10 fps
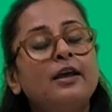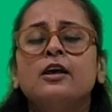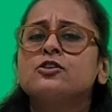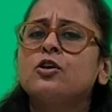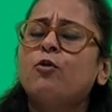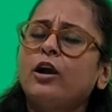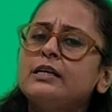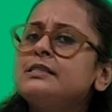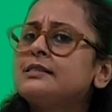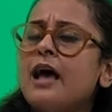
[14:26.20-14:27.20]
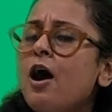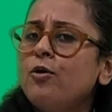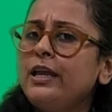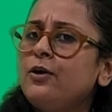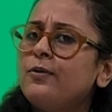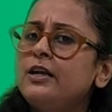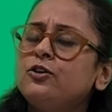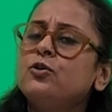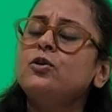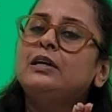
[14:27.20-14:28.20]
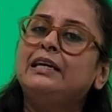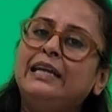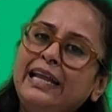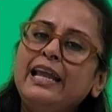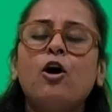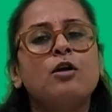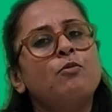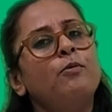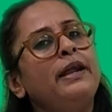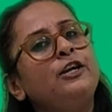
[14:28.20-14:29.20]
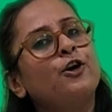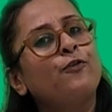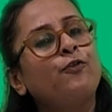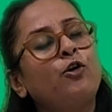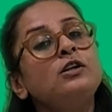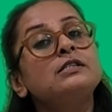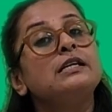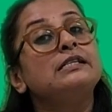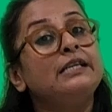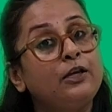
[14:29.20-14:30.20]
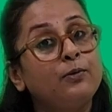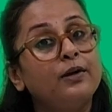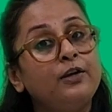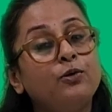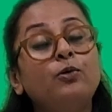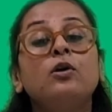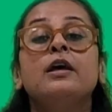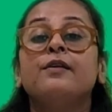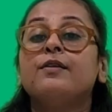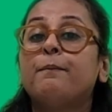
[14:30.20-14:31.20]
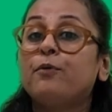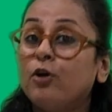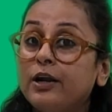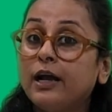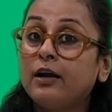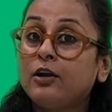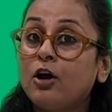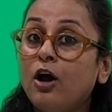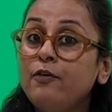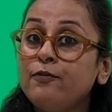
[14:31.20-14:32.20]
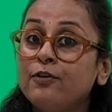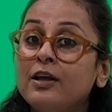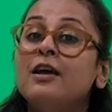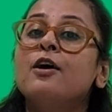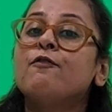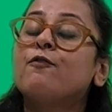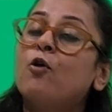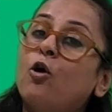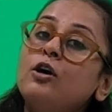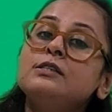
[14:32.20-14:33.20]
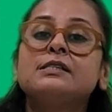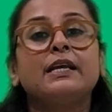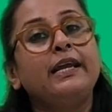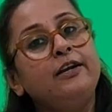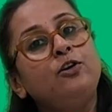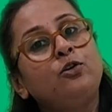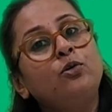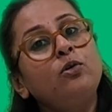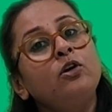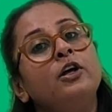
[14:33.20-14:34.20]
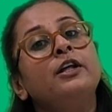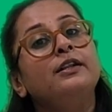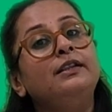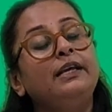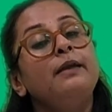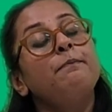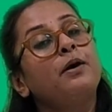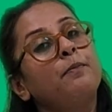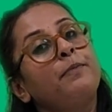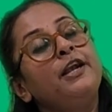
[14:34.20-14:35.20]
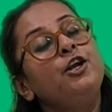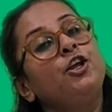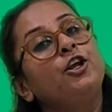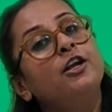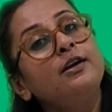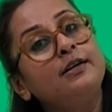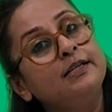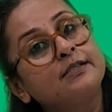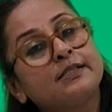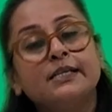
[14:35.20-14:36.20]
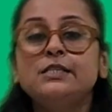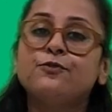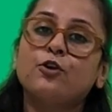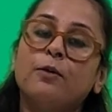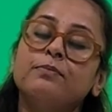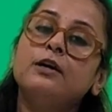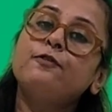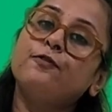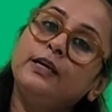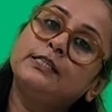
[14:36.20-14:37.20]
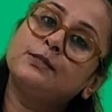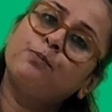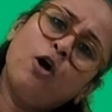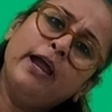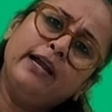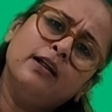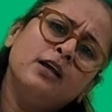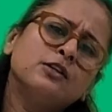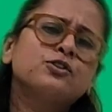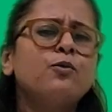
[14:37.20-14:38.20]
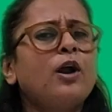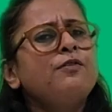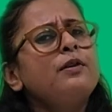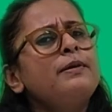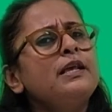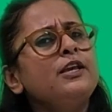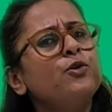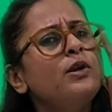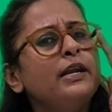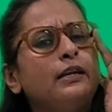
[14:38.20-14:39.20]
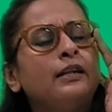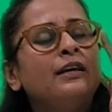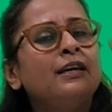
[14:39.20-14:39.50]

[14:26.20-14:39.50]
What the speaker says: So what is tau equal to? T, or moment of force, is equal to the product of force into the perpendicular distance from the fixed point. So what will be the unit?